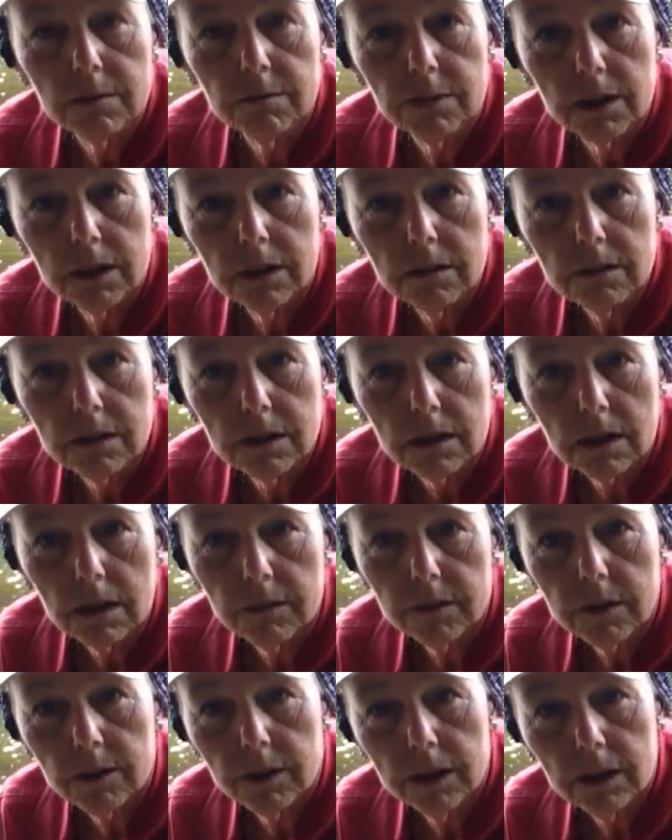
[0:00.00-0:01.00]
some videos that
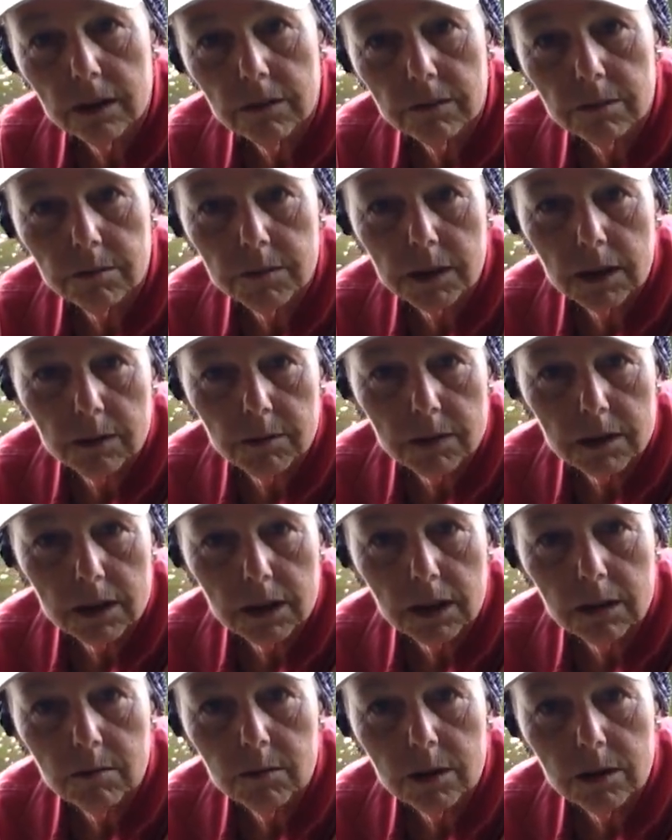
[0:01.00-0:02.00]
I've created from time to
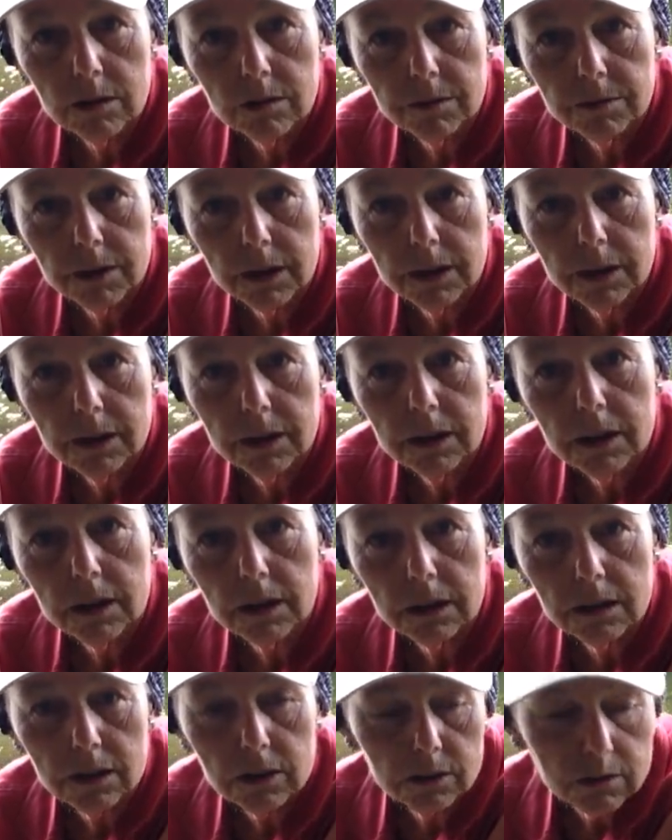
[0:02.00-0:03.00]
time. You'll find it,
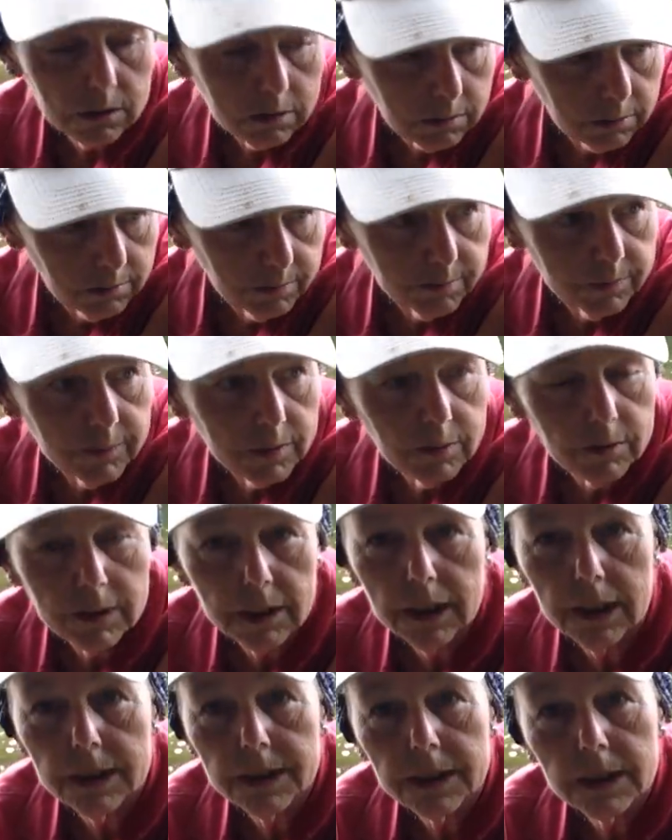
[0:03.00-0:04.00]
and you'll
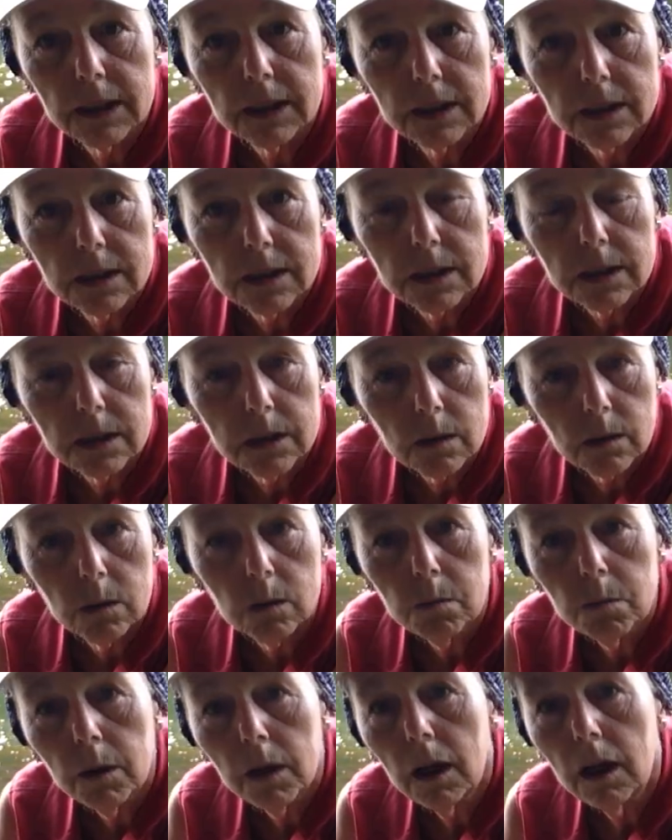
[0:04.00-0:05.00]
realize that this is
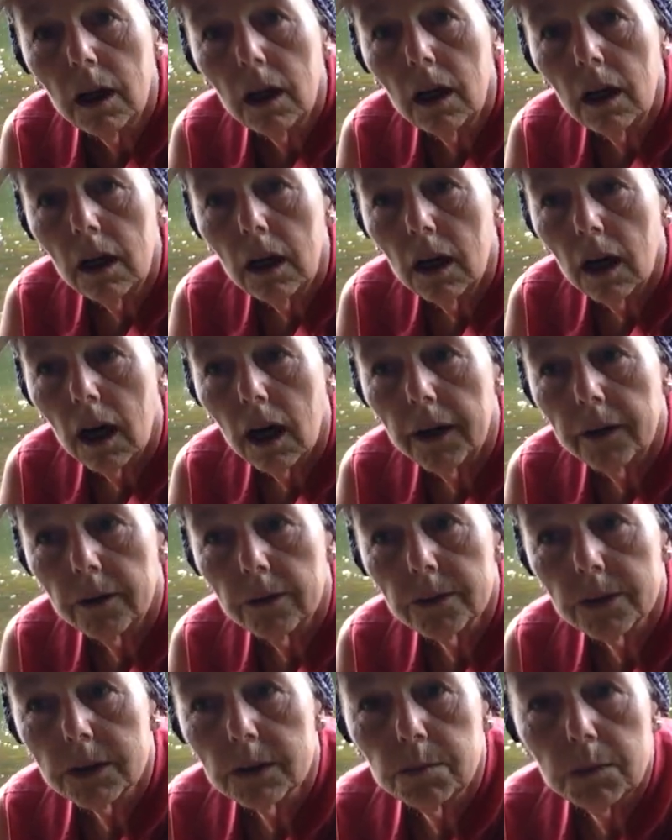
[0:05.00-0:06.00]
Hope. I
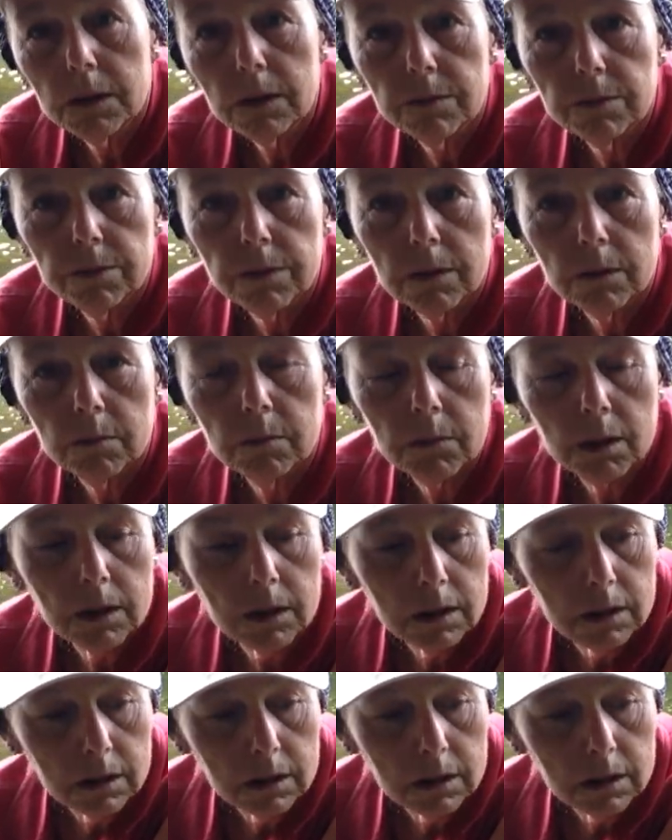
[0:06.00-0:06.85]
don't speak from